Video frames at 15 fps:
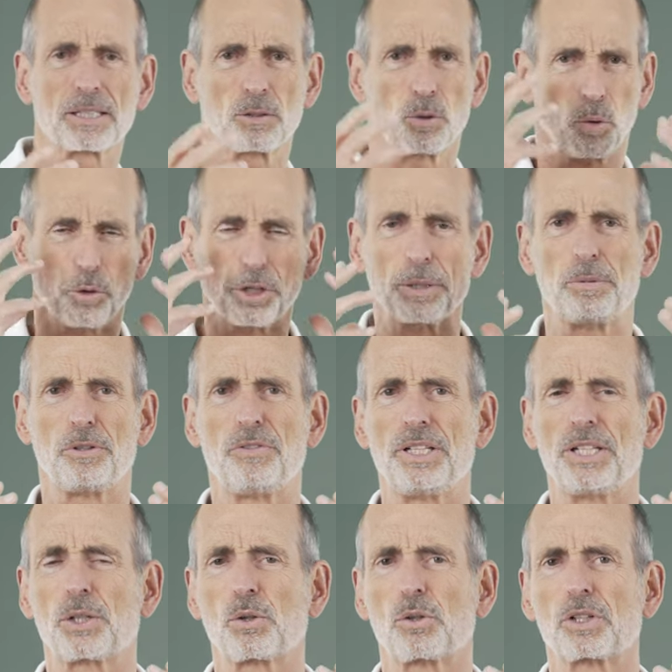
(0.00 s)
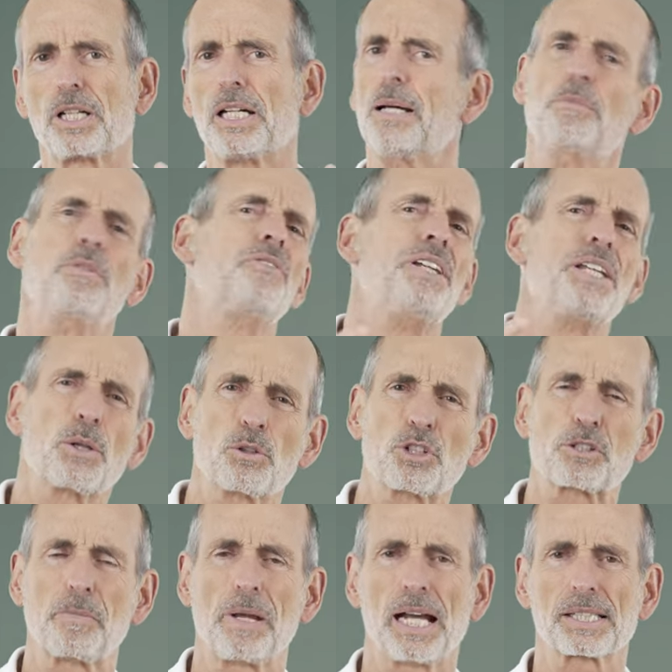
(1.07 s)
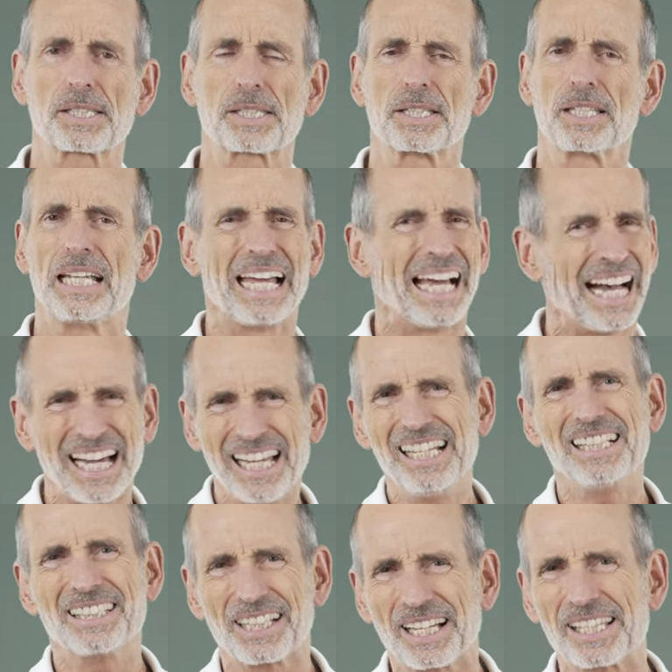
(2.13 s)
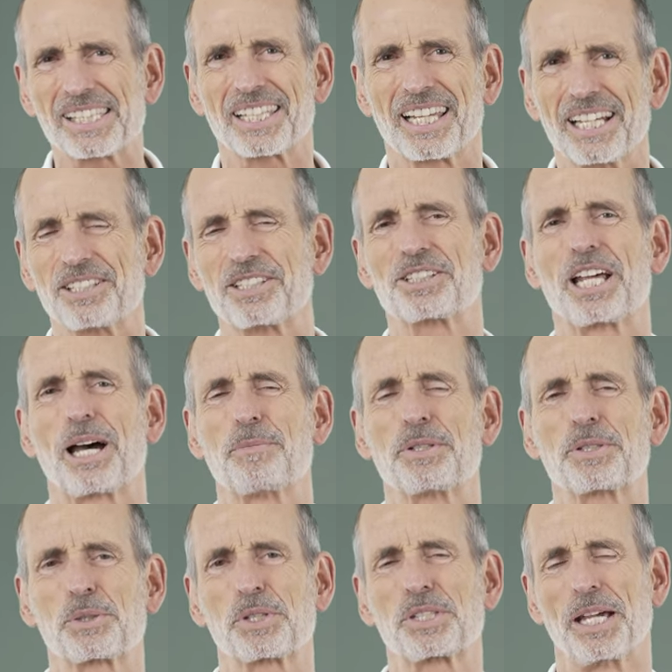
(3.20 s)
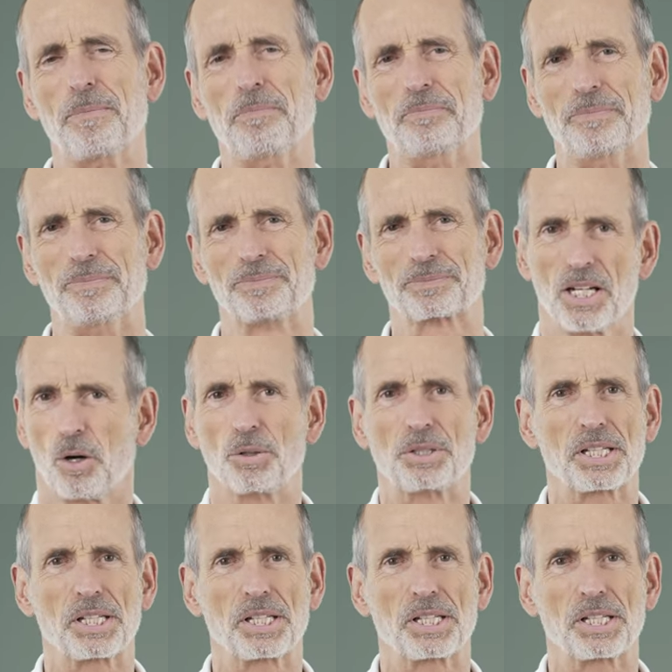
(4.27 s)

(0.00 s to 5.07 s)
and pain when you're moving. All this is connected with these tensions. All these